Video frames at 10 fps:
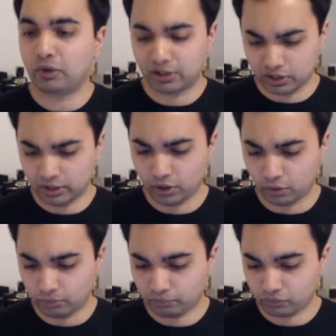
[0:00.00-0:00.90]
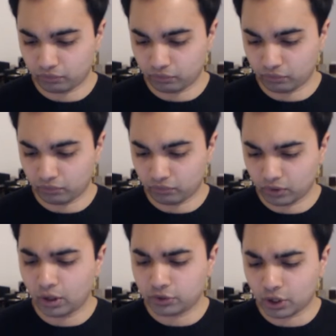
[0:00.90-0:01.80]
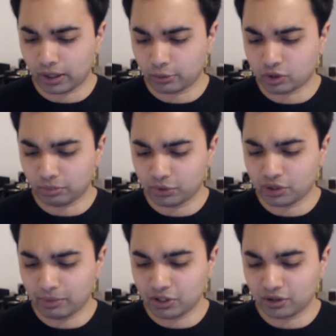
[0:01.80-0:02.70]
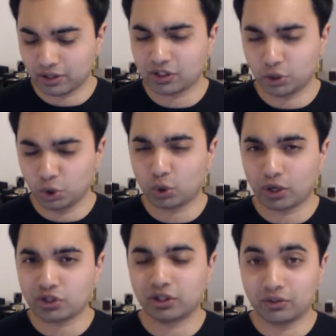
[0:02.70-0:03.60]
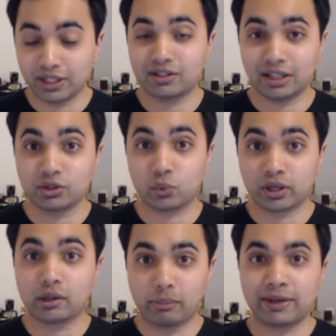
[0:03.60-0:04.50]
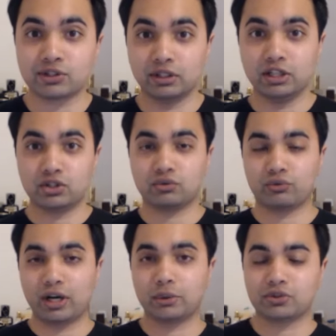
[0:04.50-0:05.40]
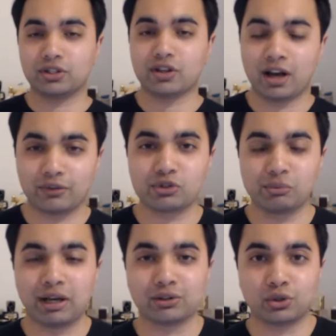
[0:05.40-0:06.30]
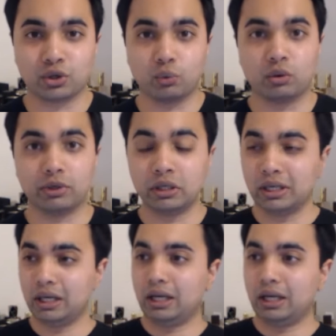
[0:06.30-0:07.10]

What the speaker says: Actually, no. No, sorry, I was supposed to mention this in your question. This is one of the best niche fragrances I've smelled on a woman.